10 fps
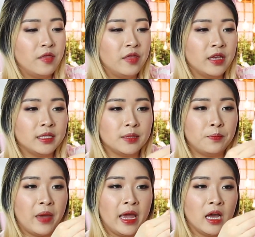this
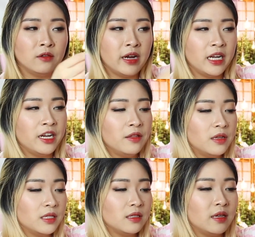band right here,
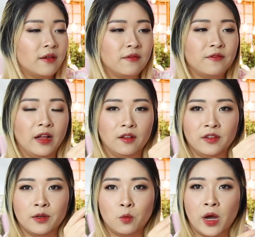this
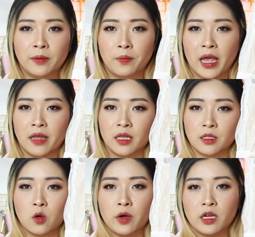velvet white band that's
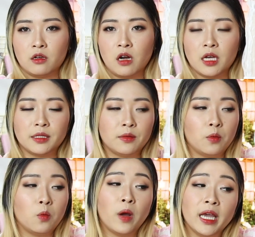going across the
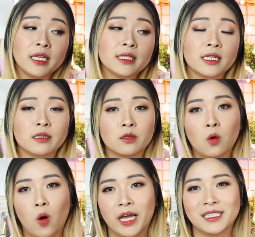waist, is
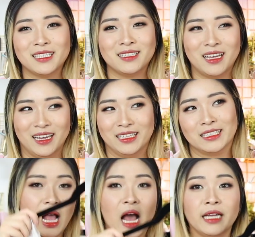quite
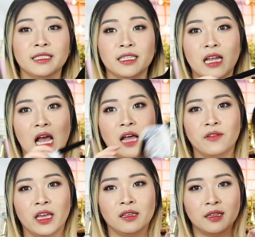tight. I did have
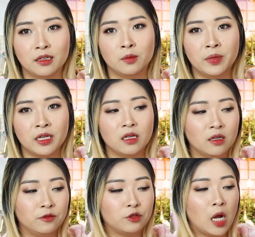a little bit
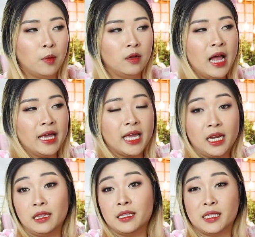of trouble
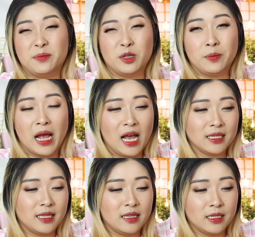getting the zipper
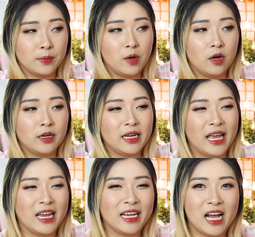past this part,
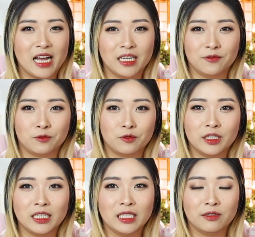and it kind of
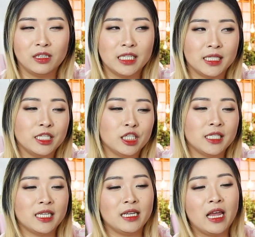really
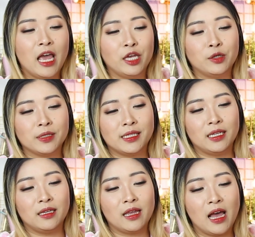cinches in. You'll
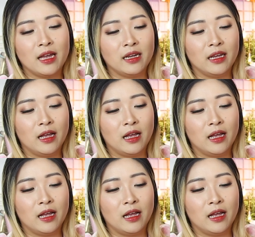see that